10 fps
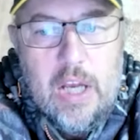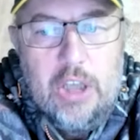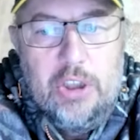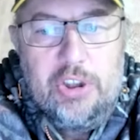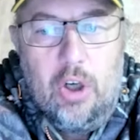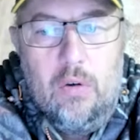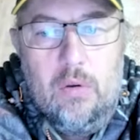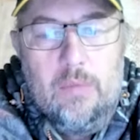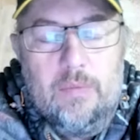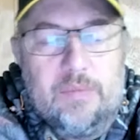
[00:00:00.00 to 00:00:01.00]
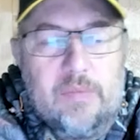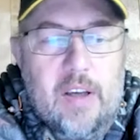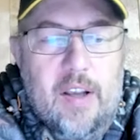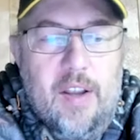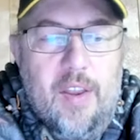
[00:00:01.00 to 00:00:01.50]
So
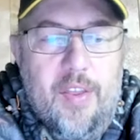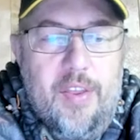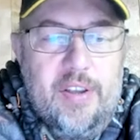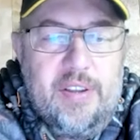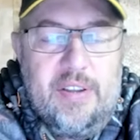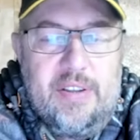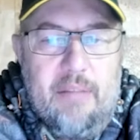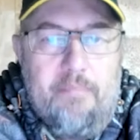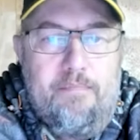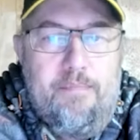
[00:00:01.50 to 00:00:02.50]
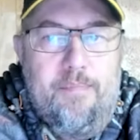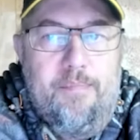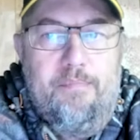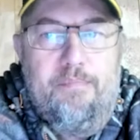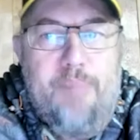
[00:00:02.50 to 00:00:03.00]
this is the
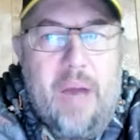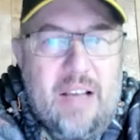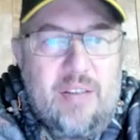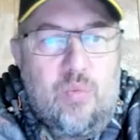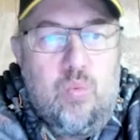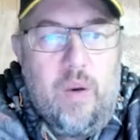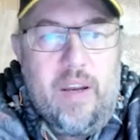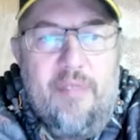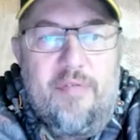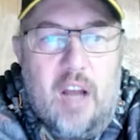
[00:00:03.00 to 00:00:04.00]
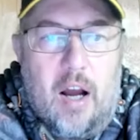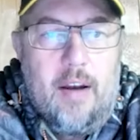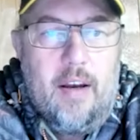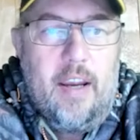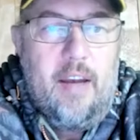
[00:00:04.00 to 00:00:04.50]
best we've
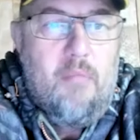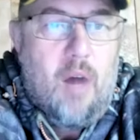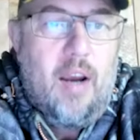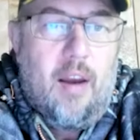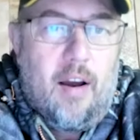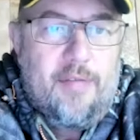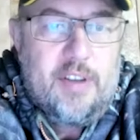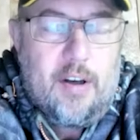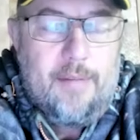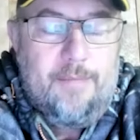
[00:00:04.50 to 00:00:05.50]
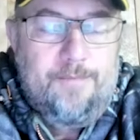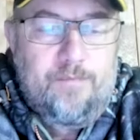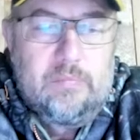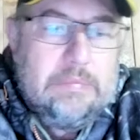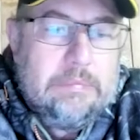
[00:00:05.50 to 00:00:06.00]
done in my lifetime.
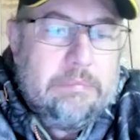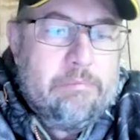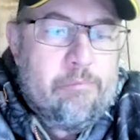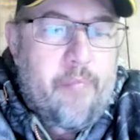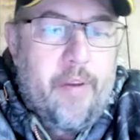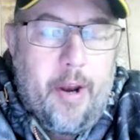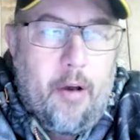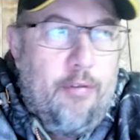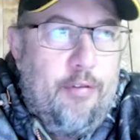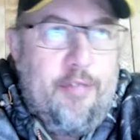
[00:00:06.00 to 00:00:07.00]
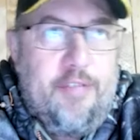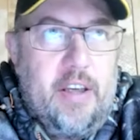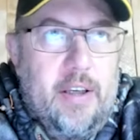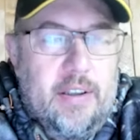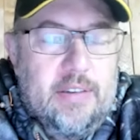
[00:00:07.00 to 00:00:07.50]
50
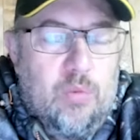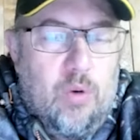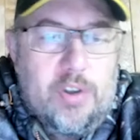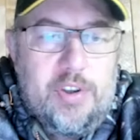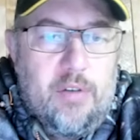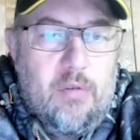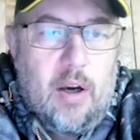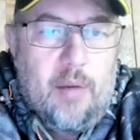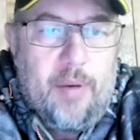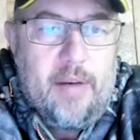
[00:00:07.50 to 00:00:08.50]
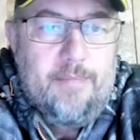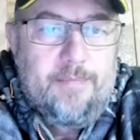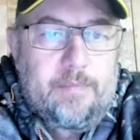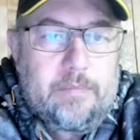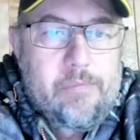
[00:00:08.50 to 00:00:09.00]
years watching rugby.
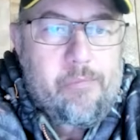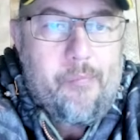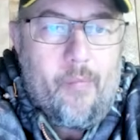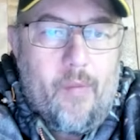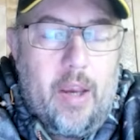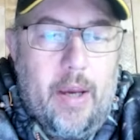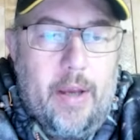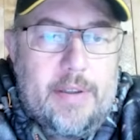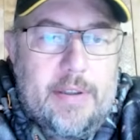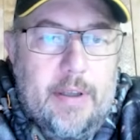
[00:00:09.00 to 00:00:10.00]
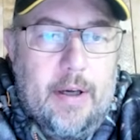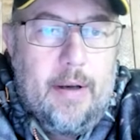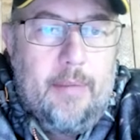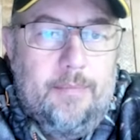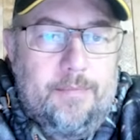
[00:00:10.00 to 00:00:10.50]
It's
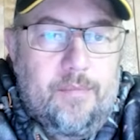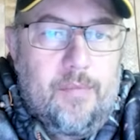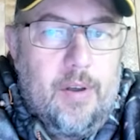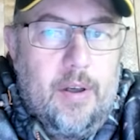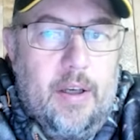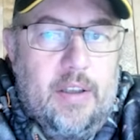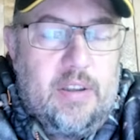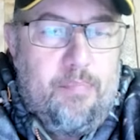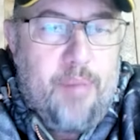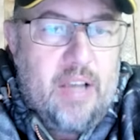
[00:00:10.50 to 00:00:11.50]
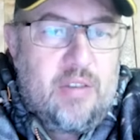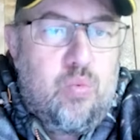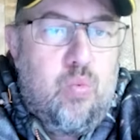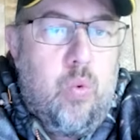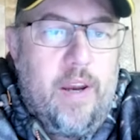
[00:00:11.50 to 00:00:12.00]
the best
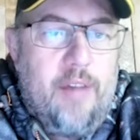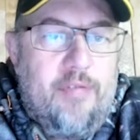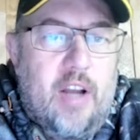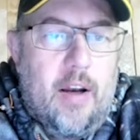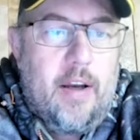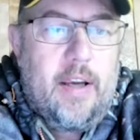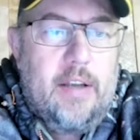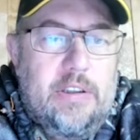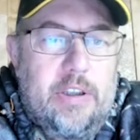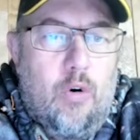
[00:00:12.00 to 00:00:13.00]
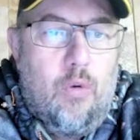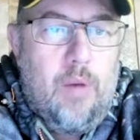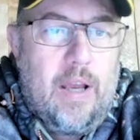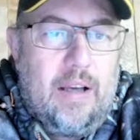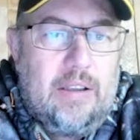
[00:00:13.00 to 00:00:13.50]
we've done against the All
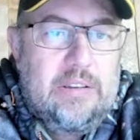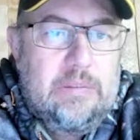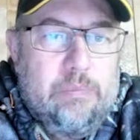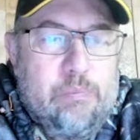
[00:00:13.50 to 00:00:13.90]
Blacks.